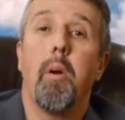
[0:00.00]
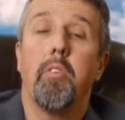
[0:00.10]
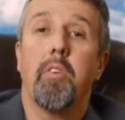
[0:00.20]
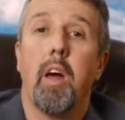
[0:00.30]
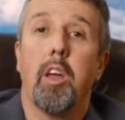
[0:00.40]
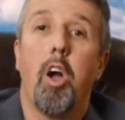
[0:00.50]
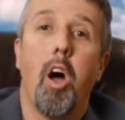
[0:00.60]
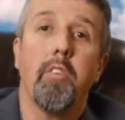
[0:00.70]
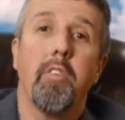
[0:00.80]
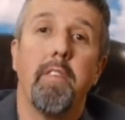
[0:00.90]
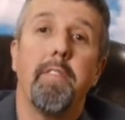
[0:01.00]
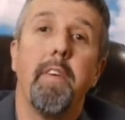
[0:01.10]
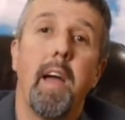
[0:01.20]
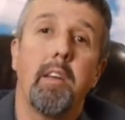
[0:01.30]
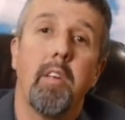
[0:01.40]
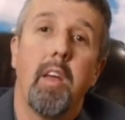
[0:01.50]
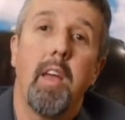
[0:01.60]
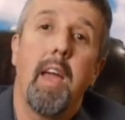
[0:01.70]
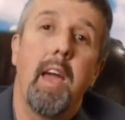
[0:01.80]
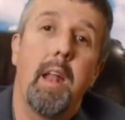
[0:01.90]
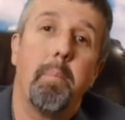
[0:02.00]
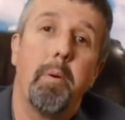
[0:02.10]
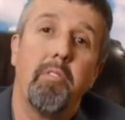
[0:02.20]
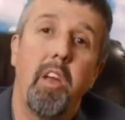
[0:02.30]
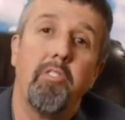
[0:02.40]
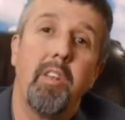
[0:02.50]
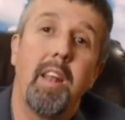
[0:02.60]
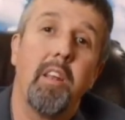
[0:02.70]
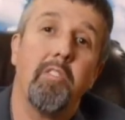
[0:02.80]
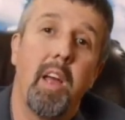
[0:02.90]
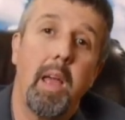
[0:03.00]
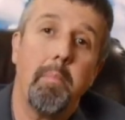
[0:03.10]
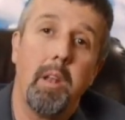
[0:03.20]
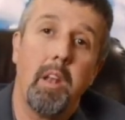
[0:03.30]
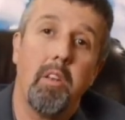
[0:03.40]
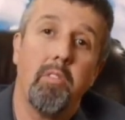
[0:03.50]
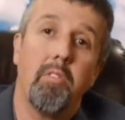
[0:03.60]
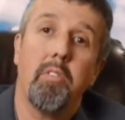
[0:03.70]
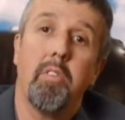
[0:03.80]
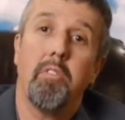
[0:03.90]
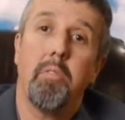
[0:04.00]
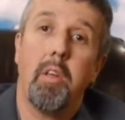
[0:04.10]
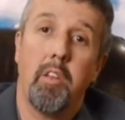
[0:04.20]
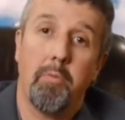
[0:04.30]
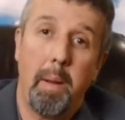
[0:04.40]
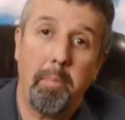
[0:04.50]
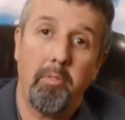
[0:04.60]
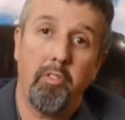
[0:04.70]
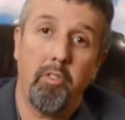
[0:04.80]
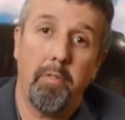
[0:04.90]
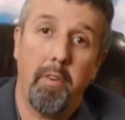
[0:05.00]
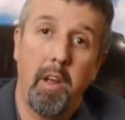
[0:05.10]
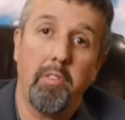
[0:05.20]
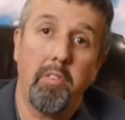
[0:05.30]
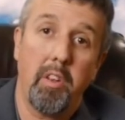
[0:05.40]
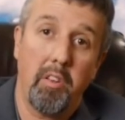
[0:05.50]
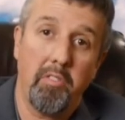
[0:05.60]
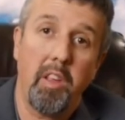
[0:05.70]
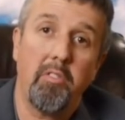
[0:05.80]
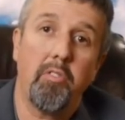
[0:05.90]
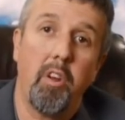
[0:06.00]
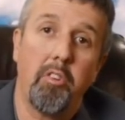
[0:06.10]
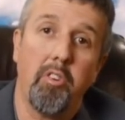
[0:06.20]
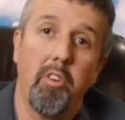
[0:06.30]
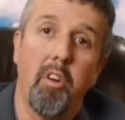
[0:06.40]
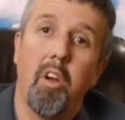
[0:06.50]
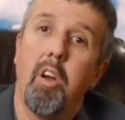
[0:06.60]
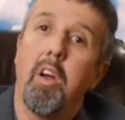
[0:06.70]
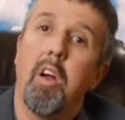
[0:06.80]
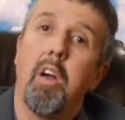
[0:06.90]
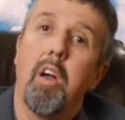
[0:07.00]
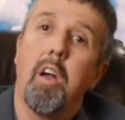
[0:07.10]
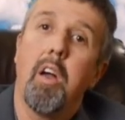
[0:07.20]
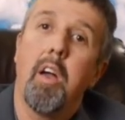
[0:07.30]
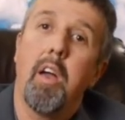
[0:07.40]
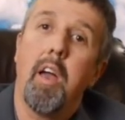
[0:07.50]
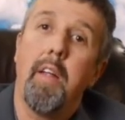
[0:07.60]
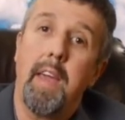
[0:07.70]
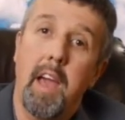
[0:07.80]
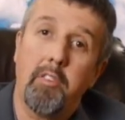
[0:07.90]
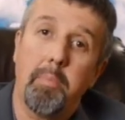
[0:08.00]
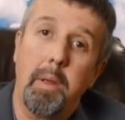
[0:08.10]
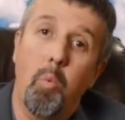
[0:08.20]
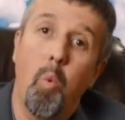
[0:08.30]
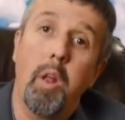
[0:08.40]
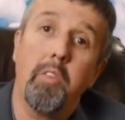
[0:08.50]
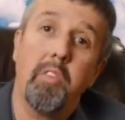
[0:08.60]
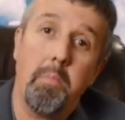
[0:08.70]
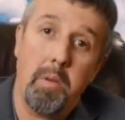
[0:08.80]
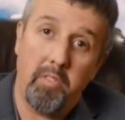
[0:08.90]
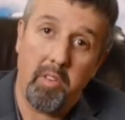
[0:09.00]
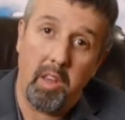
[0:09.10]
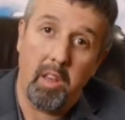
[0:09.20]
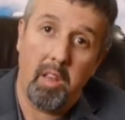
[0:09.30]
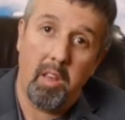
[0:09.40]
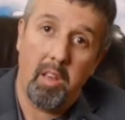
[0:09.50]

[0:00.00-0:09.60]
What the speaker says: or he's got a cause and effect, and a possession and assignment in his prepositional phrases in a sentence structure. And they asked me, what is he missing?